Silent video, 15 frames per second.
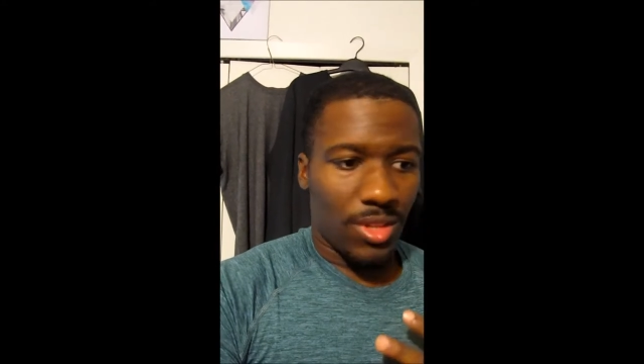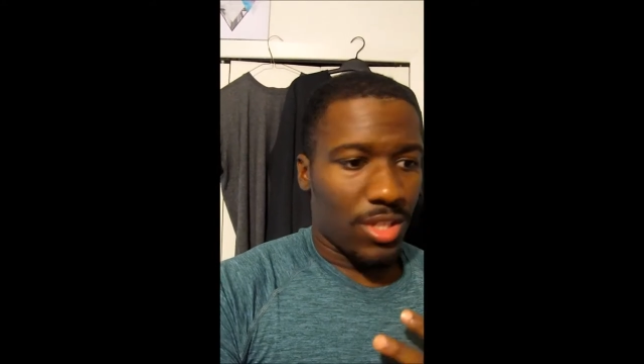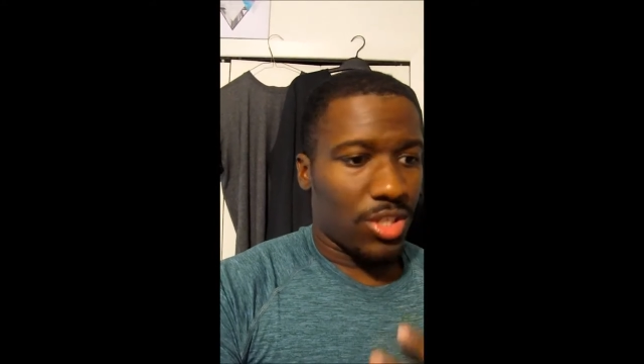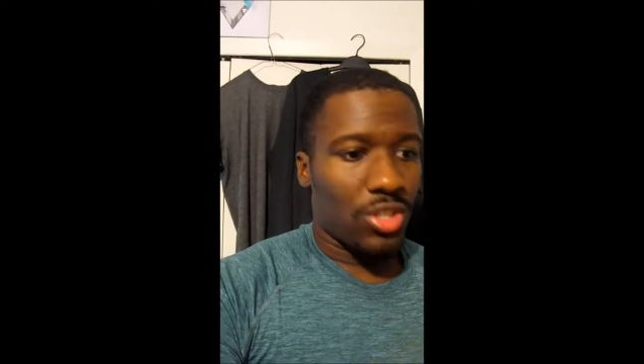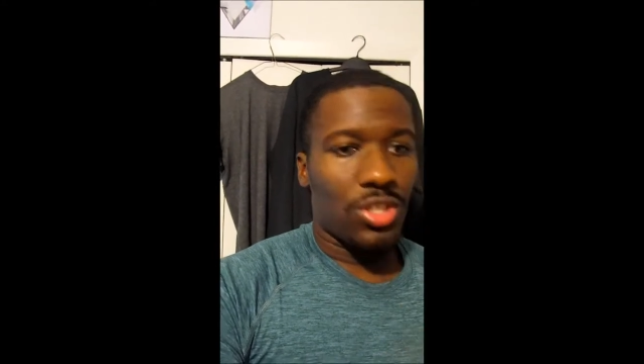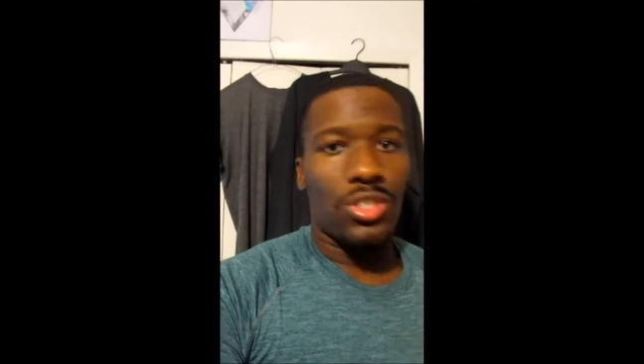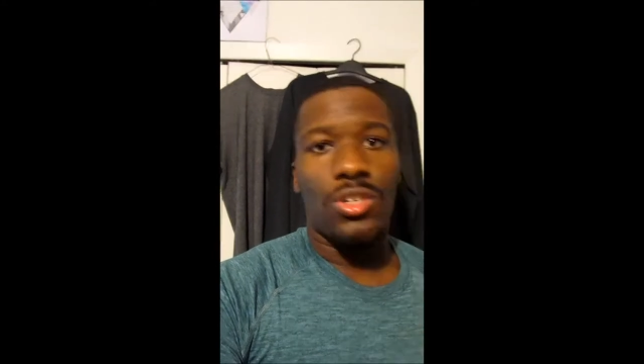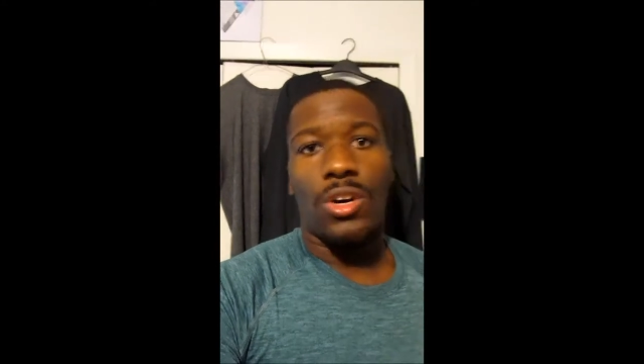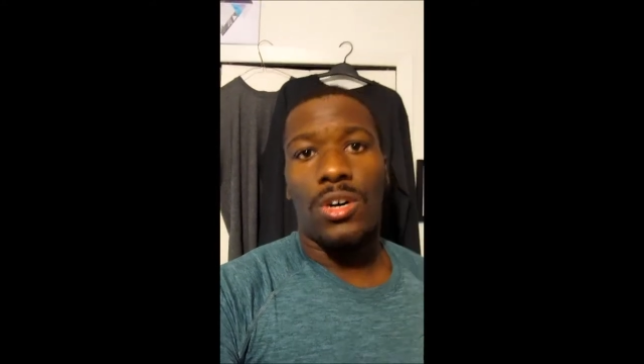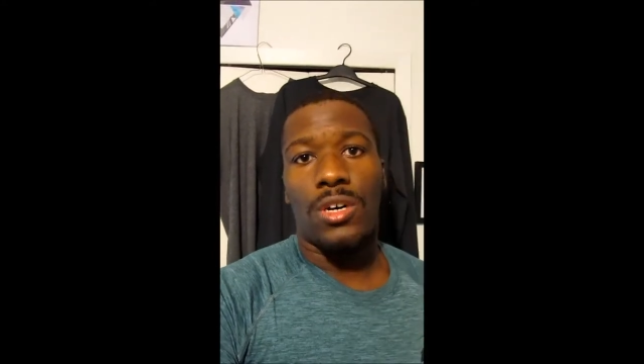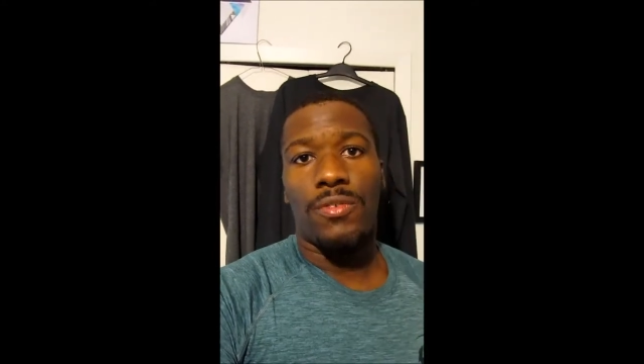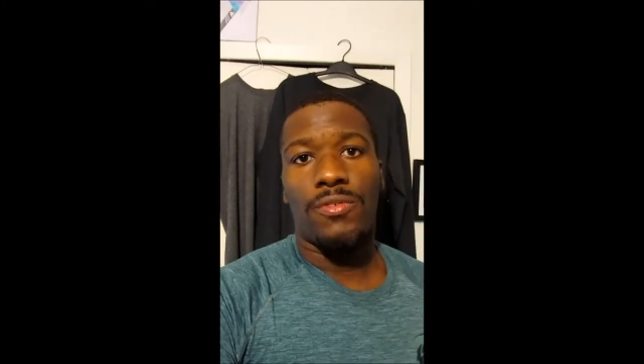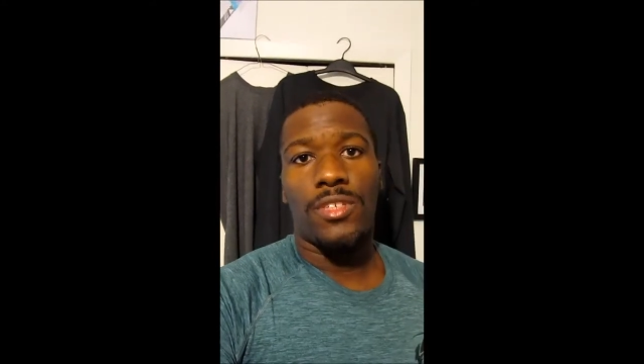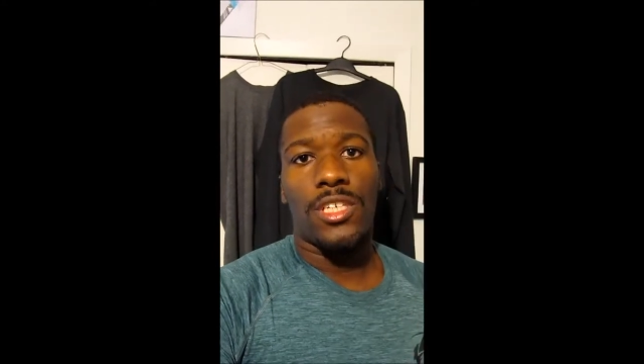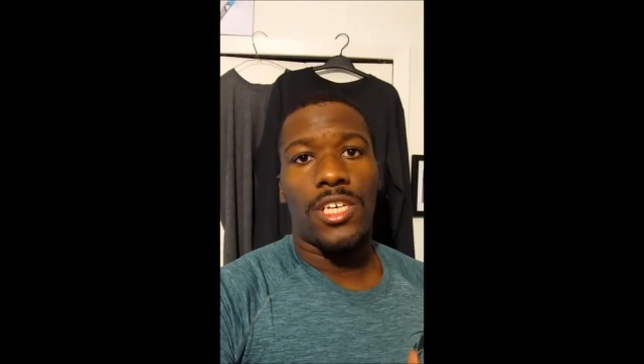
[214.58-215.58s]

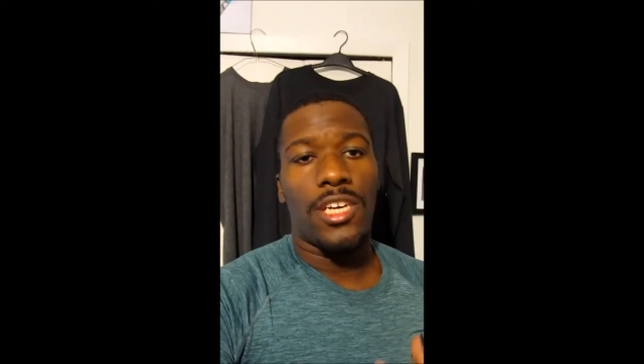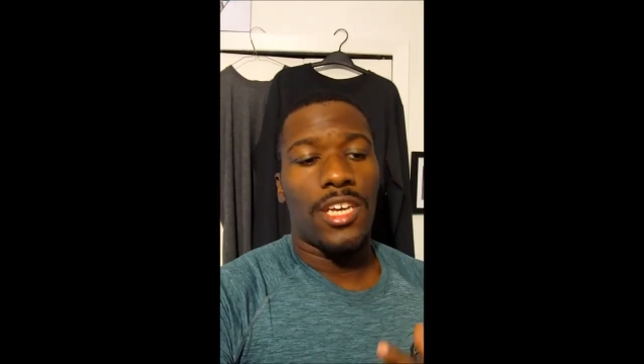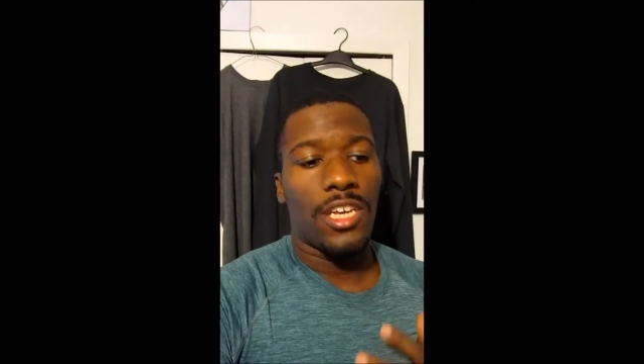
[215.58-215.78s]
soft,